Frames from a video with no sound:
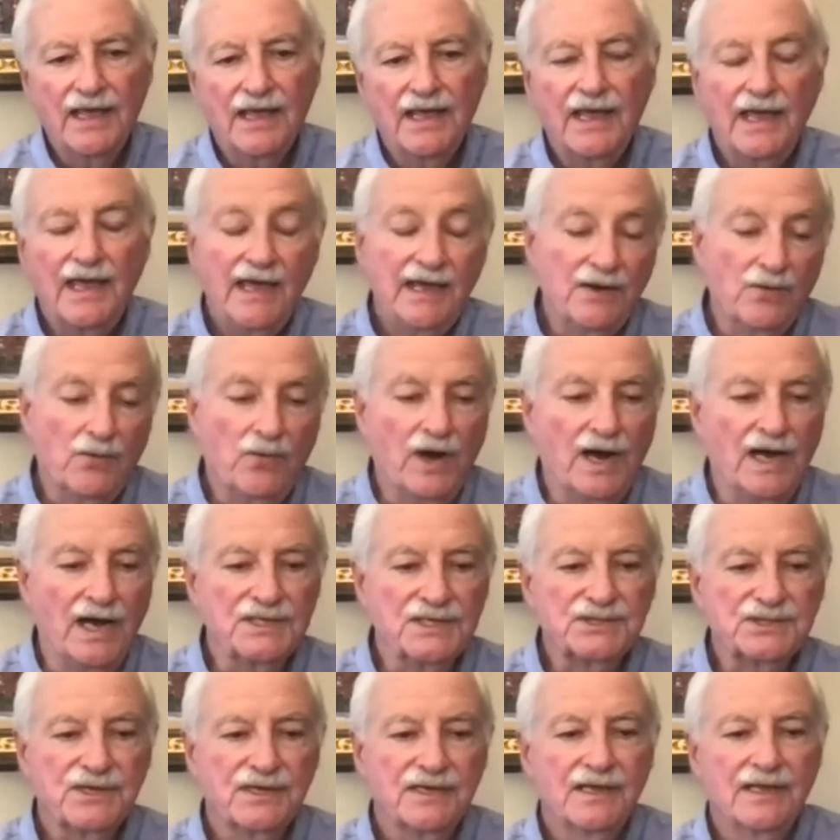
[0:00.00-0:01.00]
and it
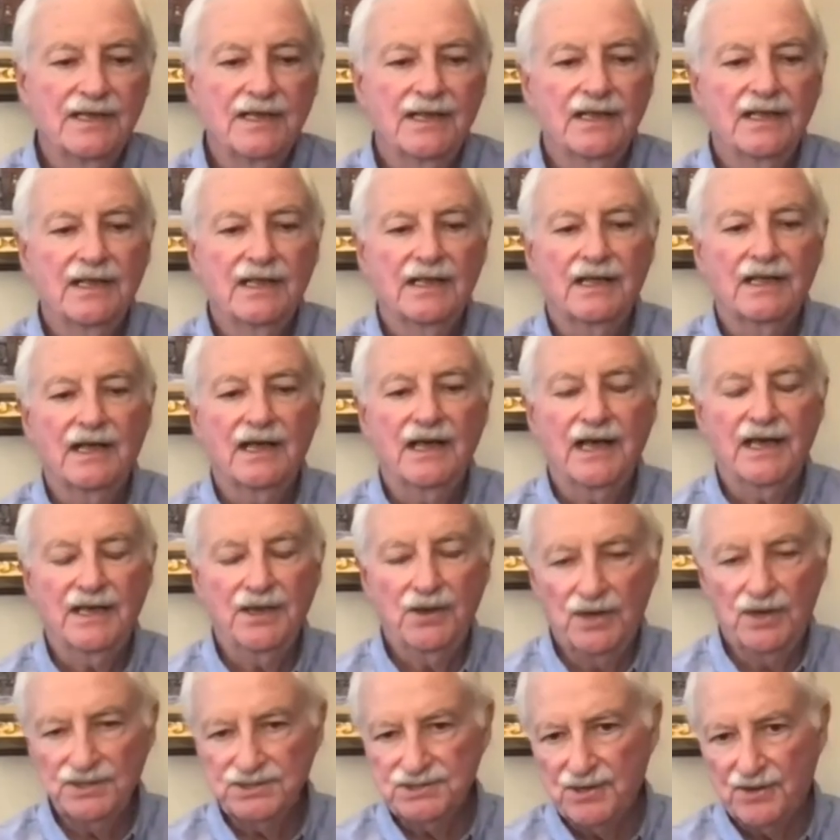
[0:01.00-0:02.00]
was, I
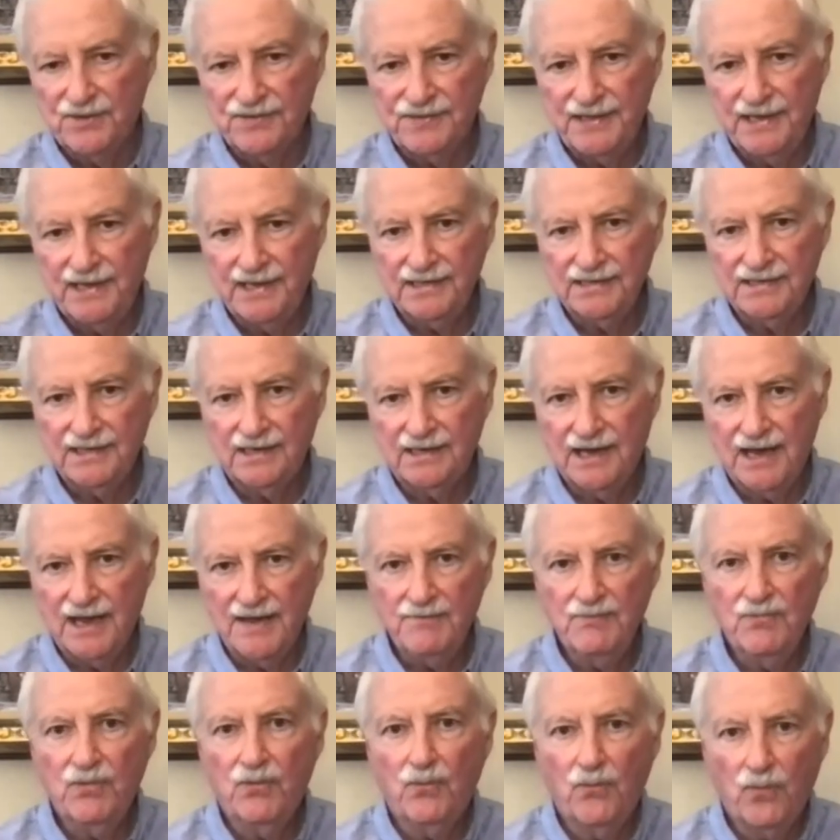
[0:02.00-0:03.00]
also think that
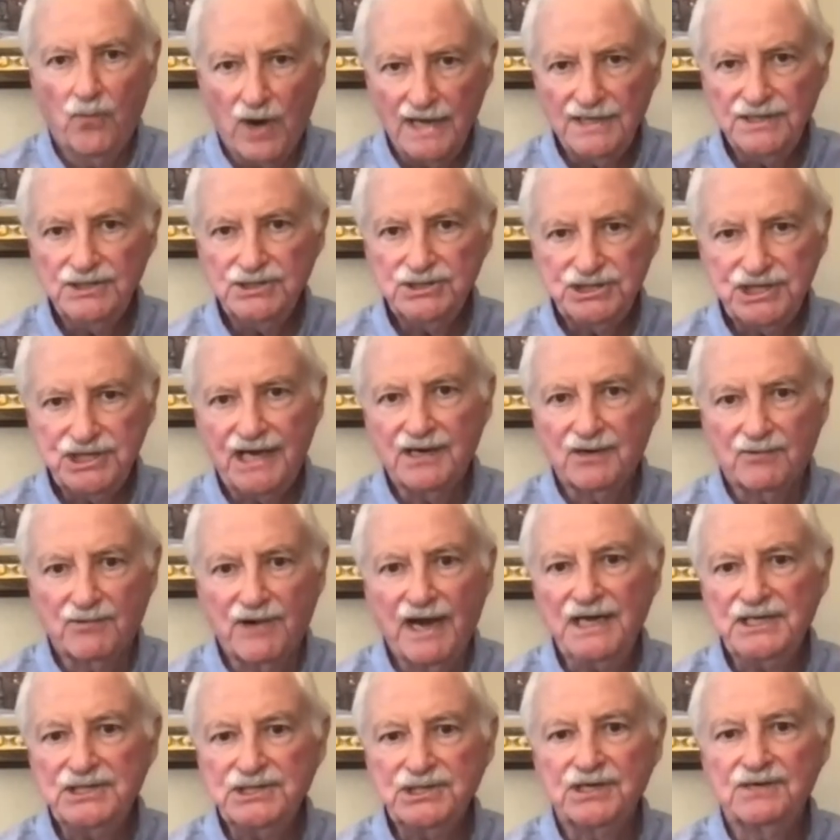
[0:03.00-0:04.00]
I'm one
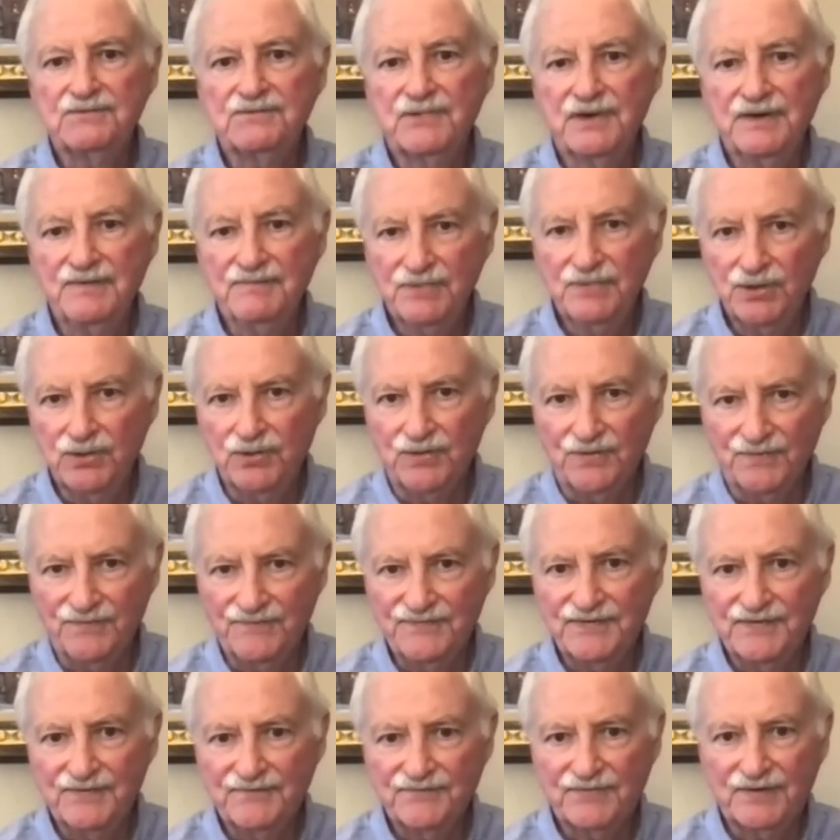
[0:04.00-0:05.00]
generation
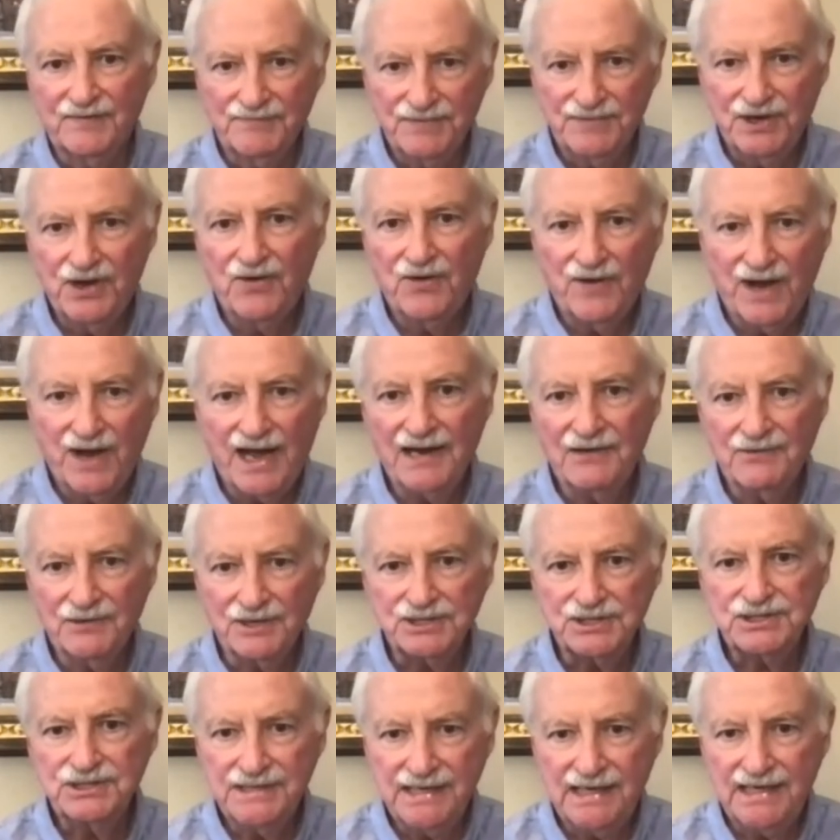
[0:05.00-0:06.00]
removed from no
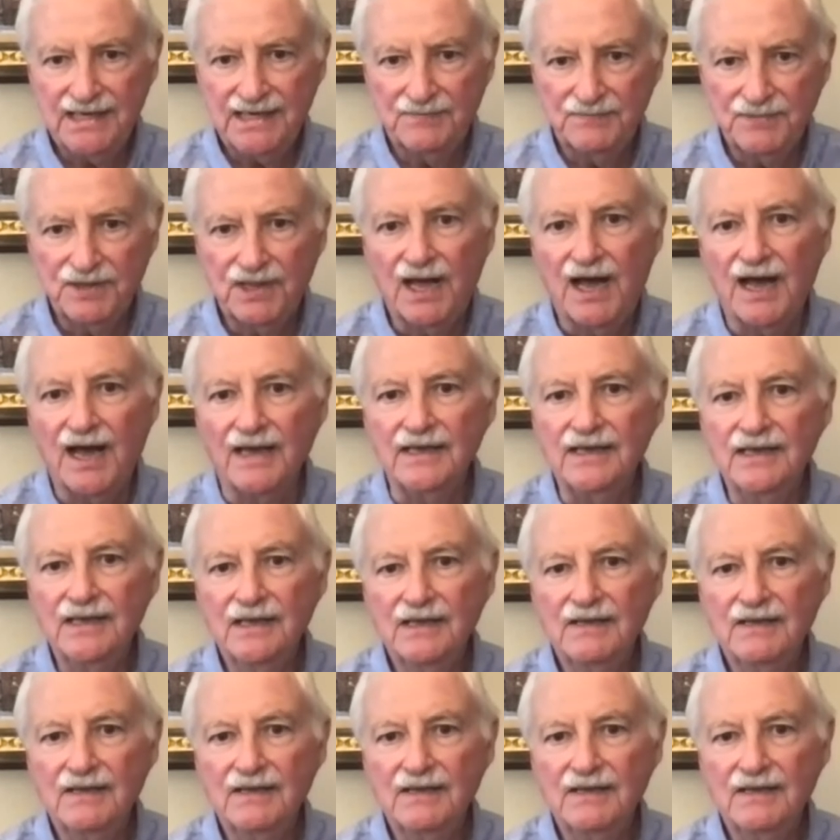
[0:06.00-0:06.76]
Irish need apply.